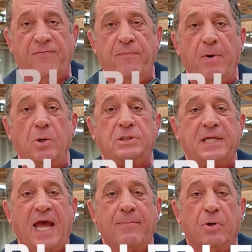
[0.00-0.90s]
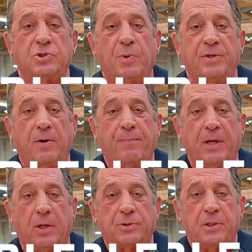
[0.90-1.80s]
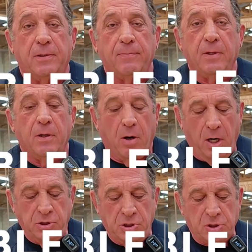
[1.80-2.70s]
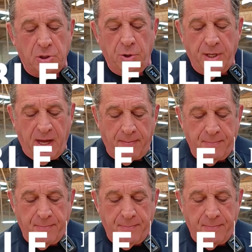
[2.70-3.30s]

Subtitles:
Most tables, when they're built, are just glued up.